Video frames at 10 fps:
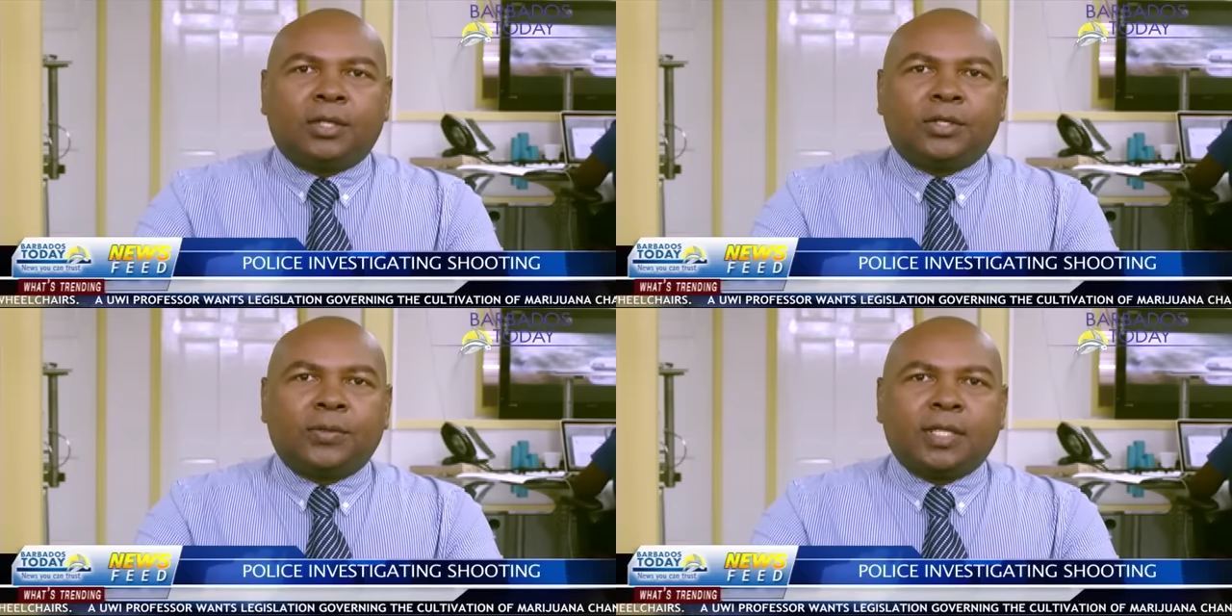
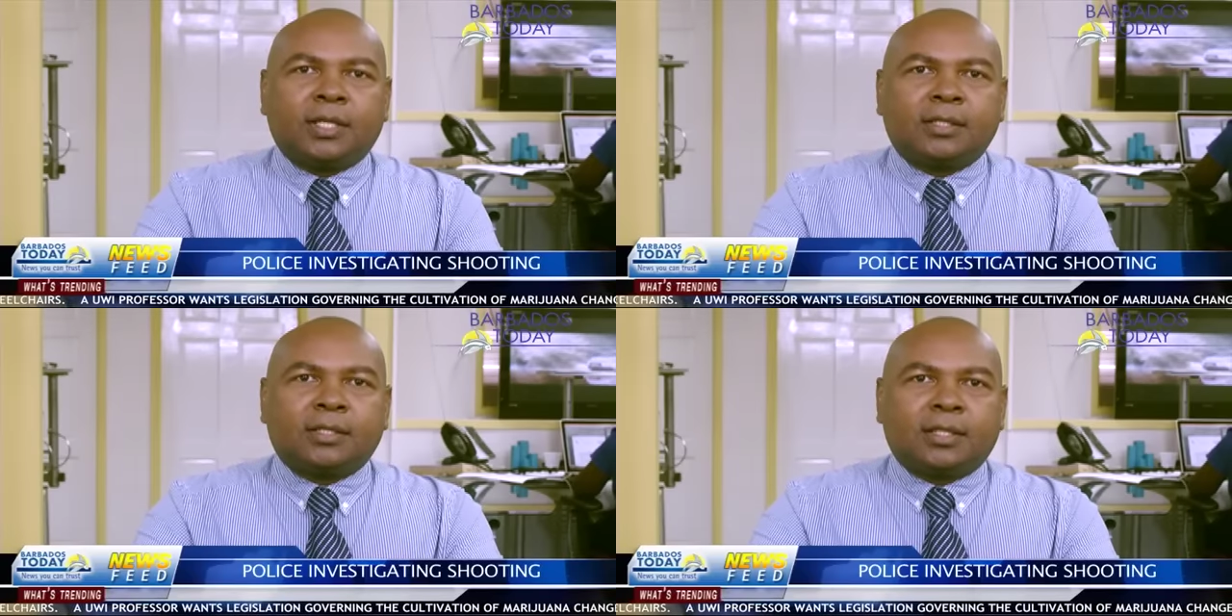During
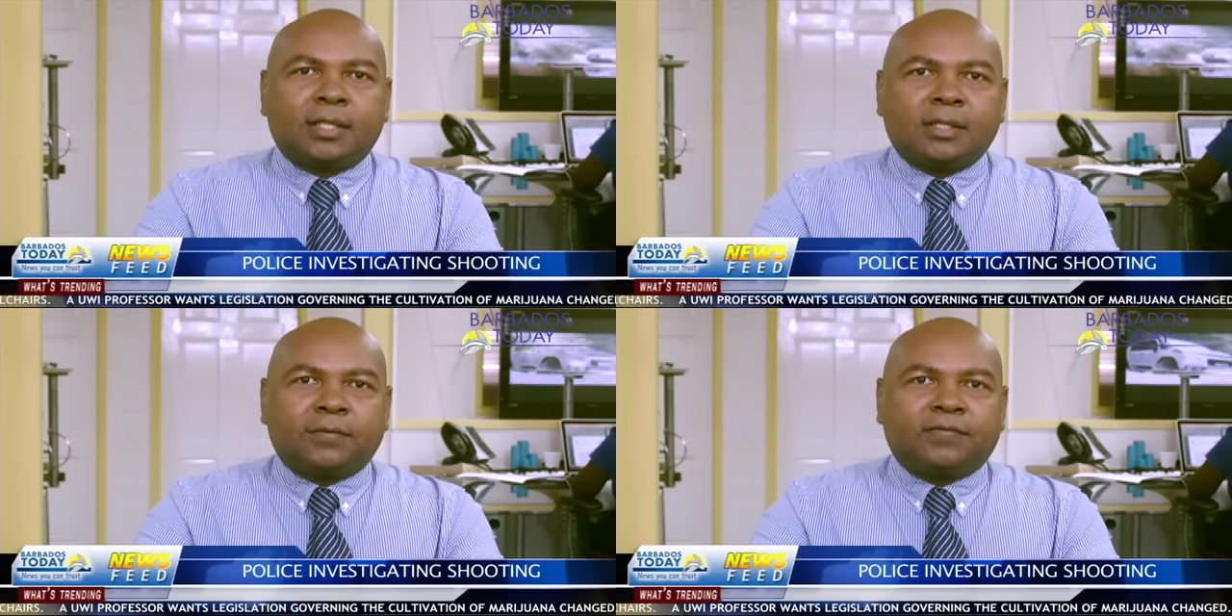the
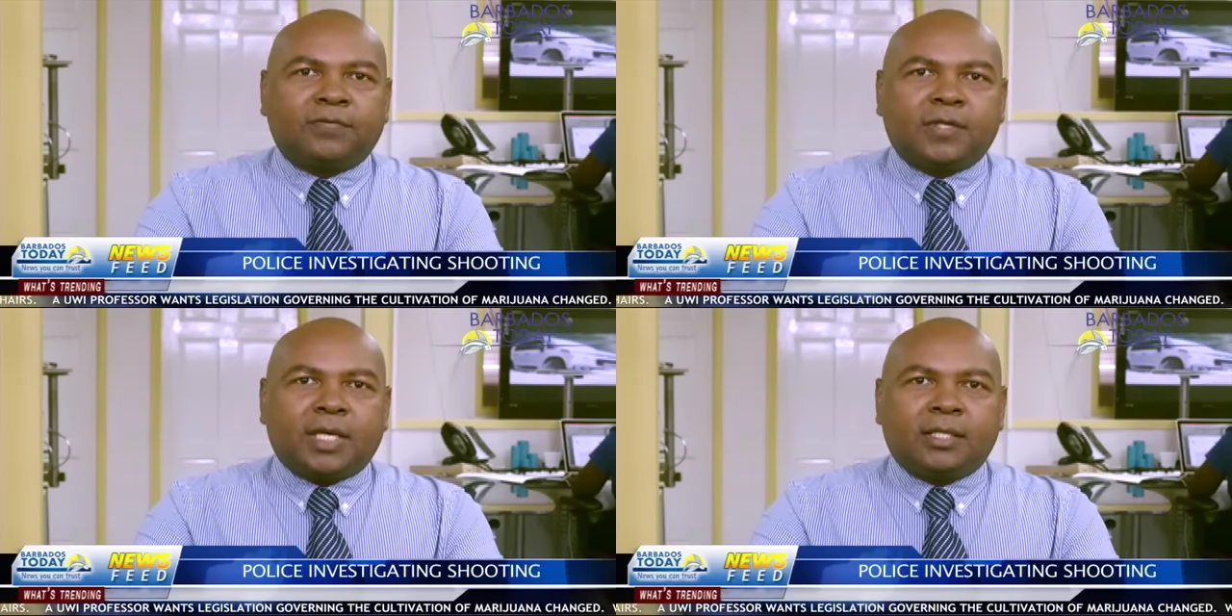incident, a
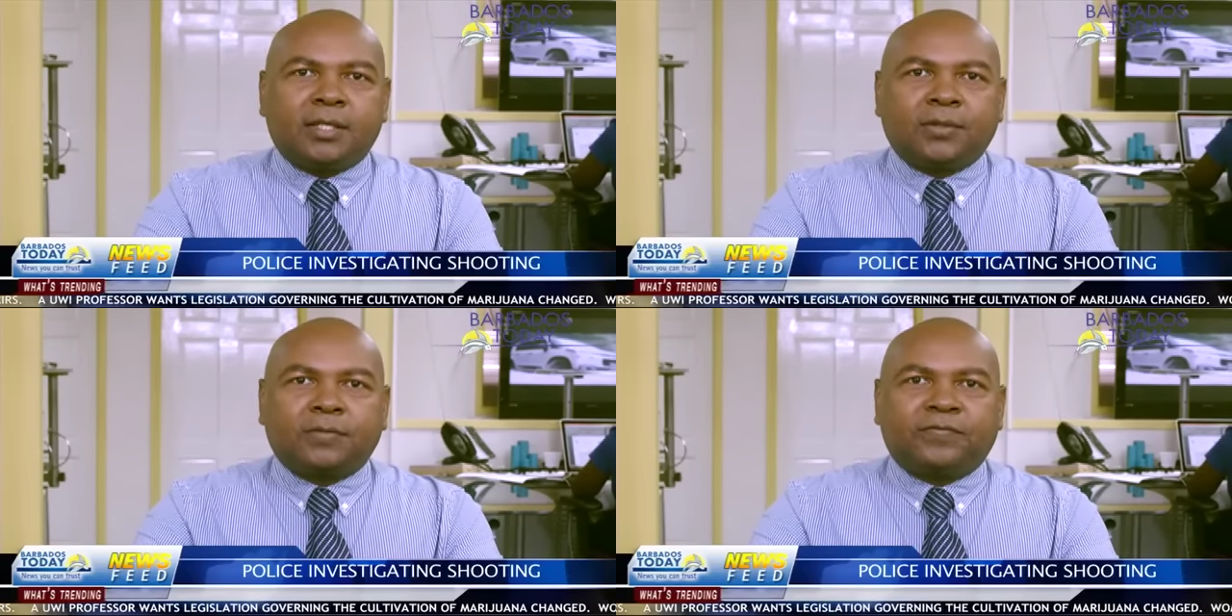
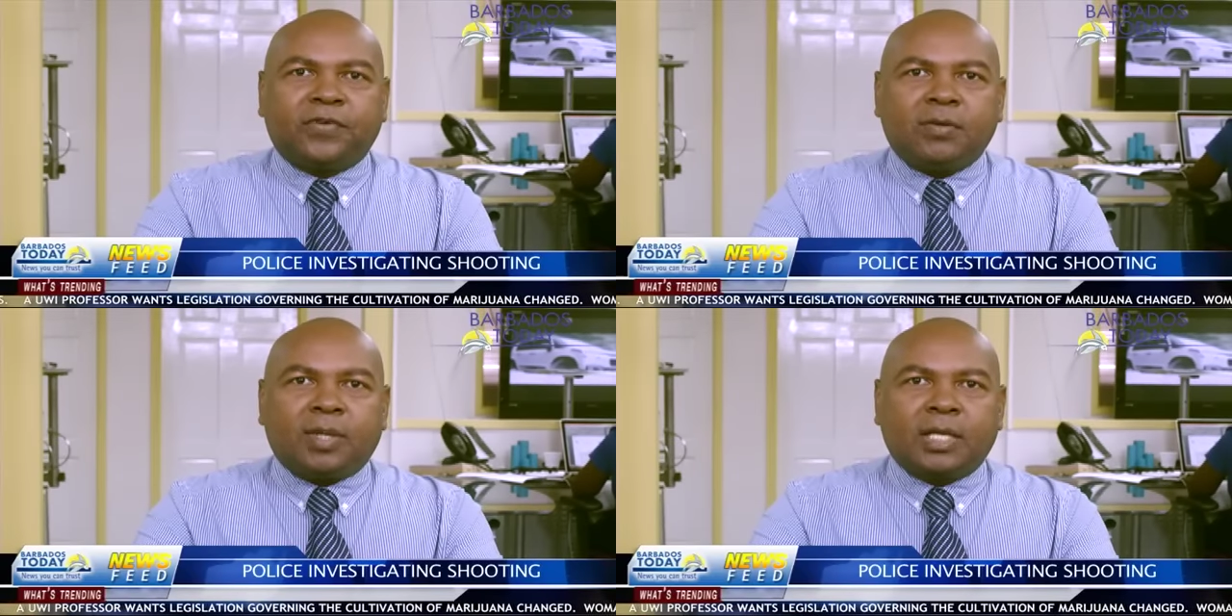58-year-old
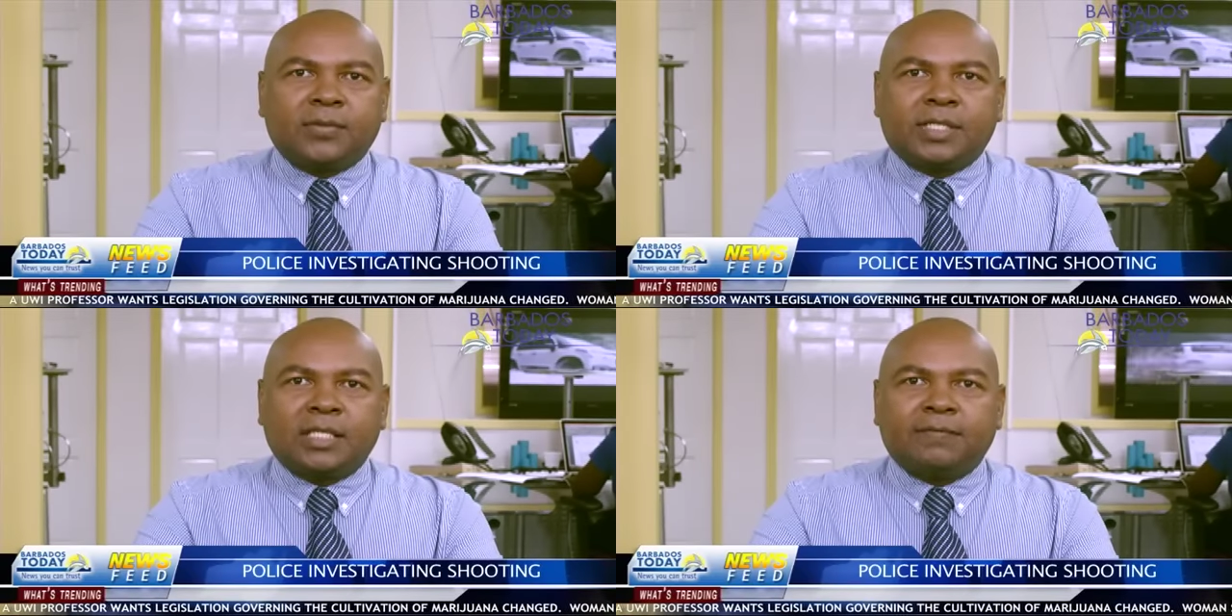female
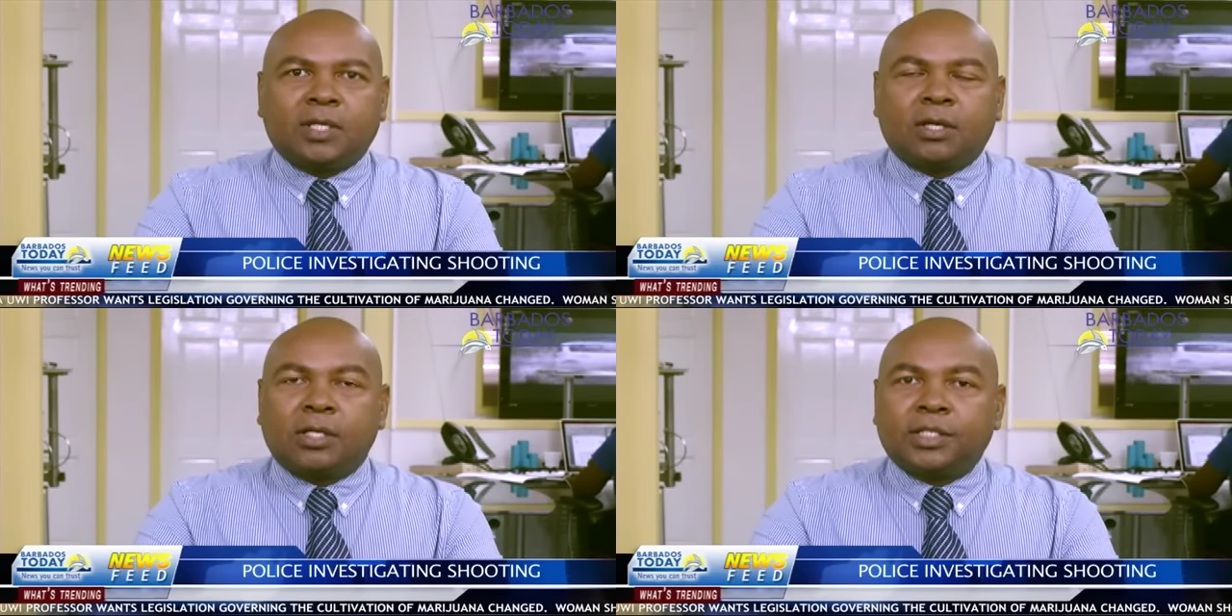received a
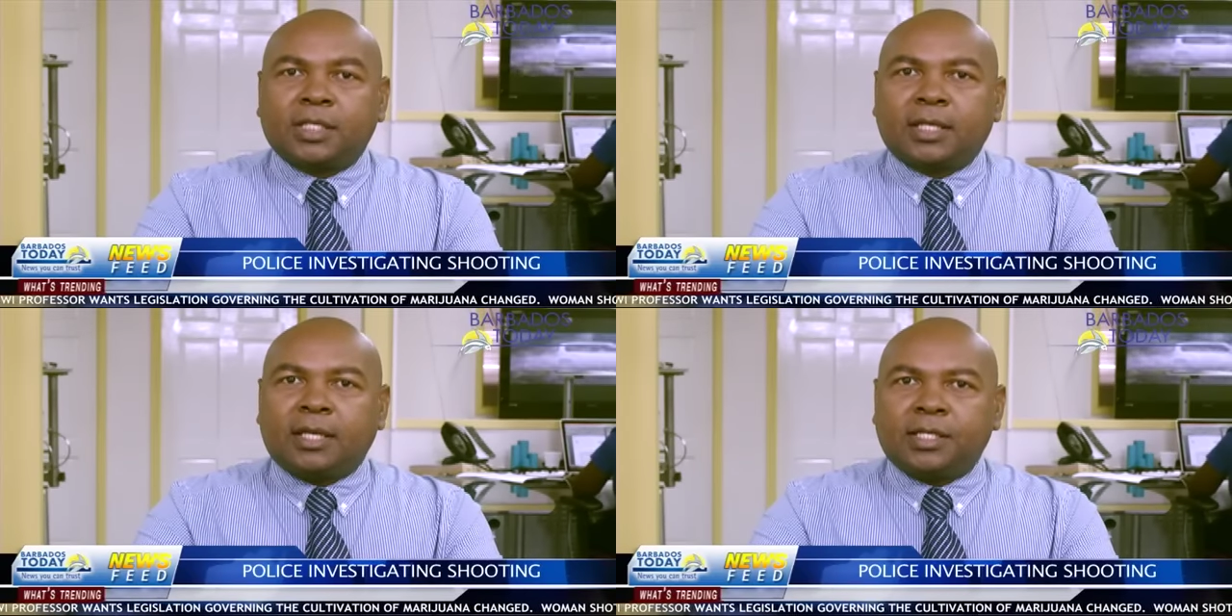
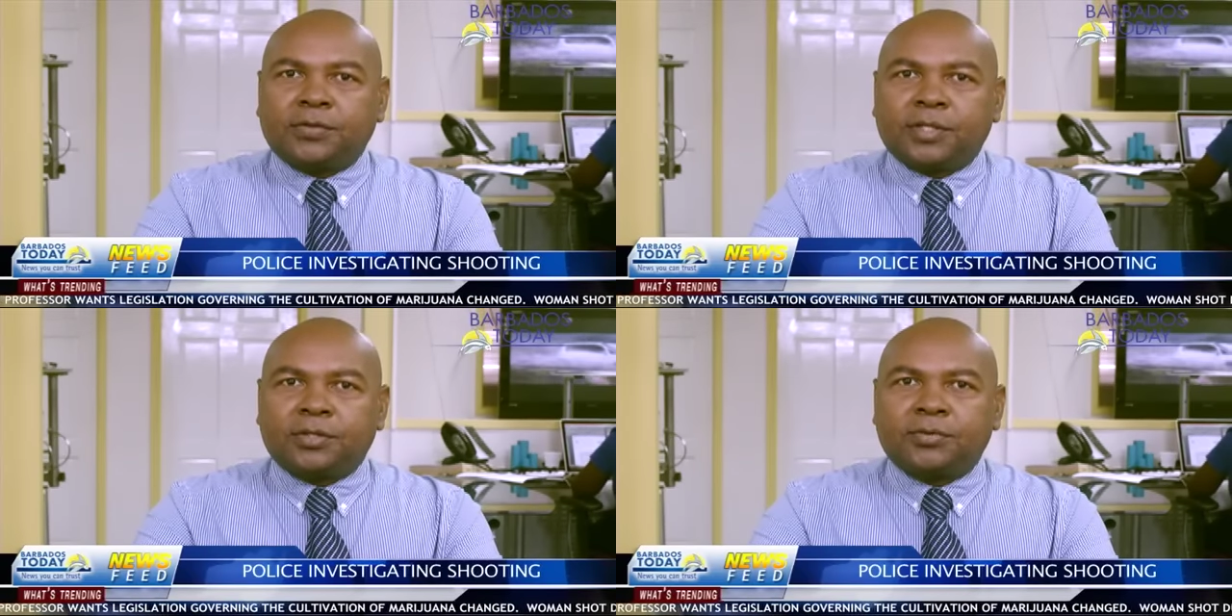gunshot
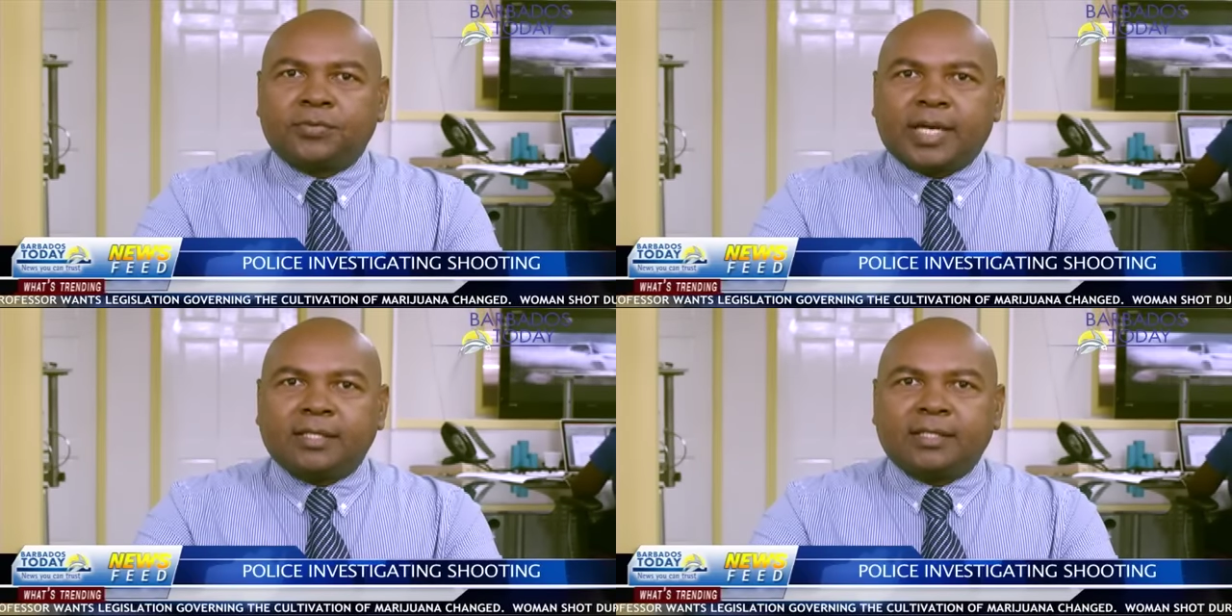injury to the
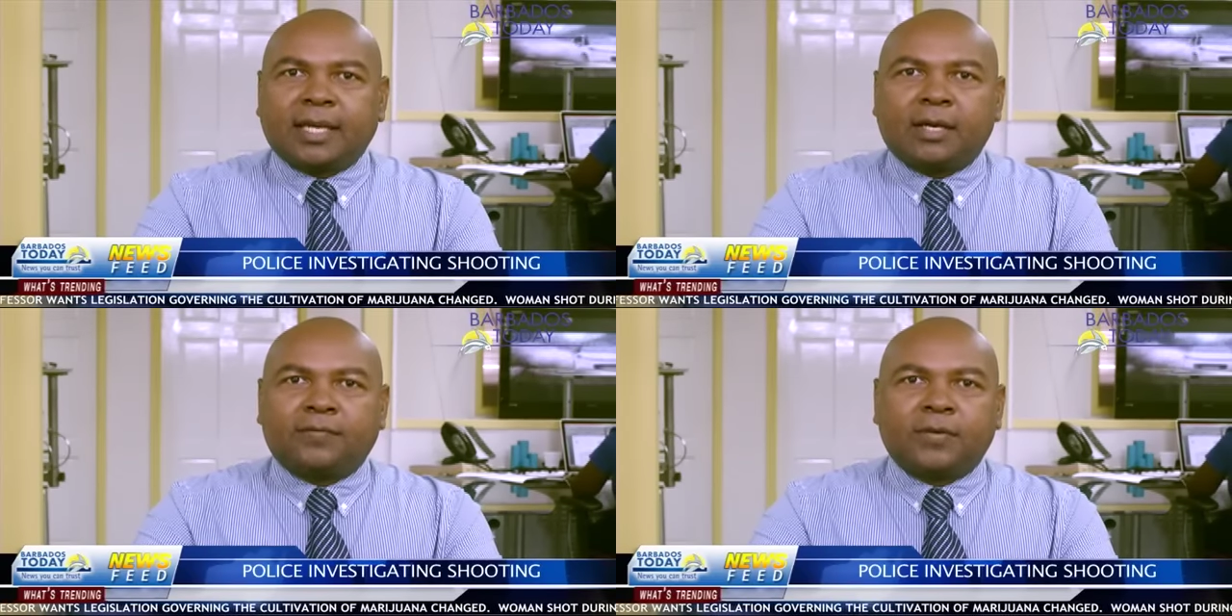right
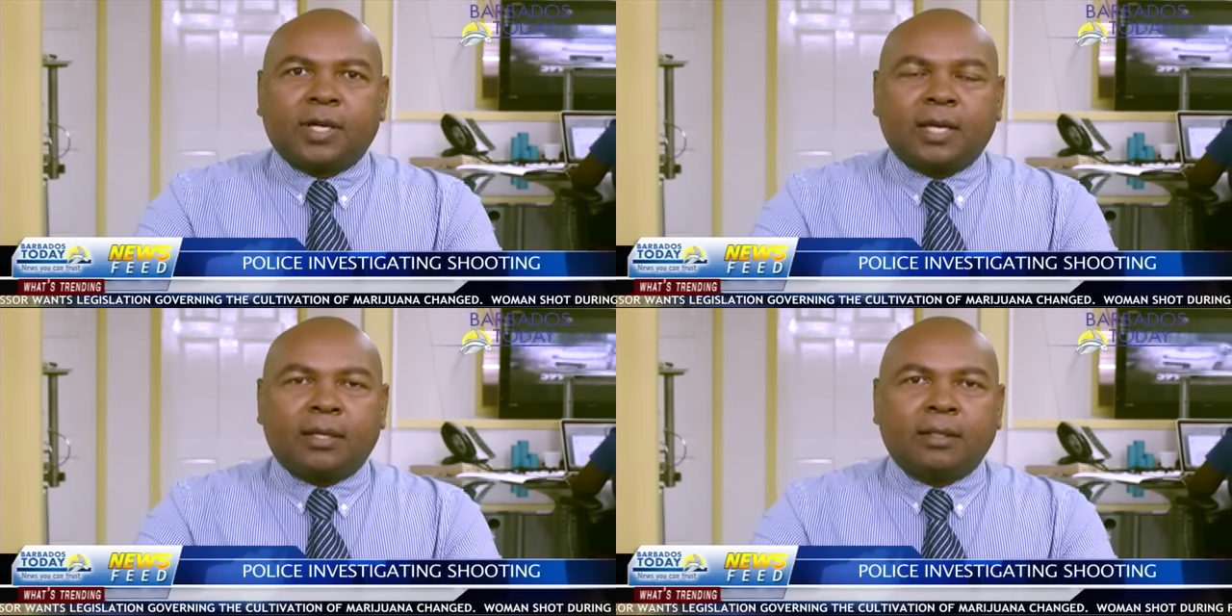side of her
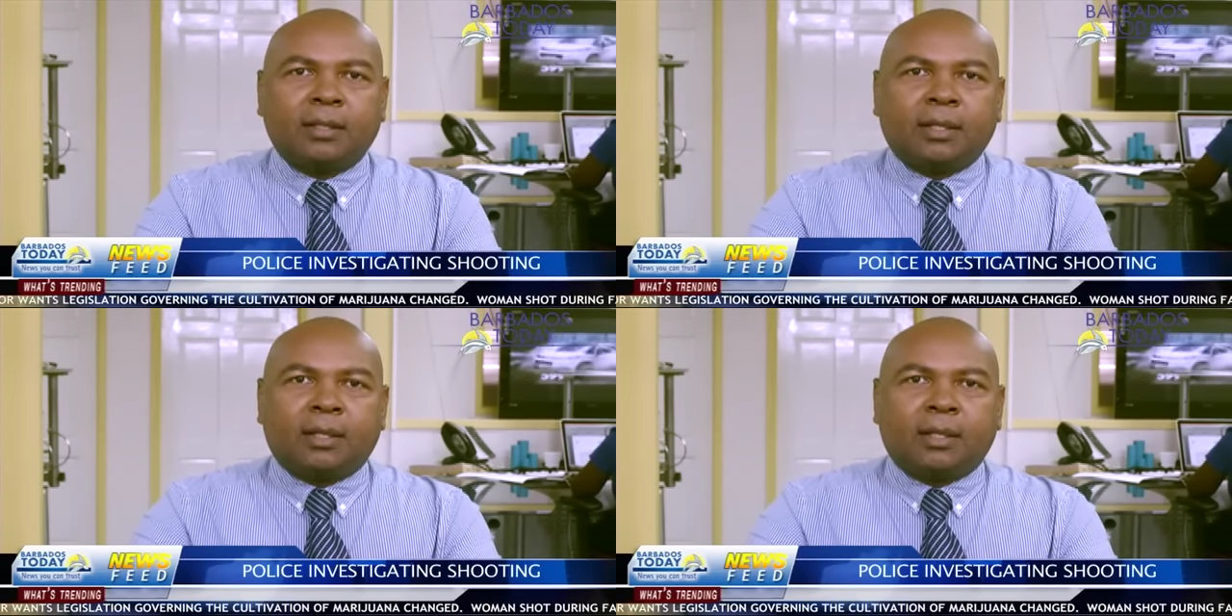head.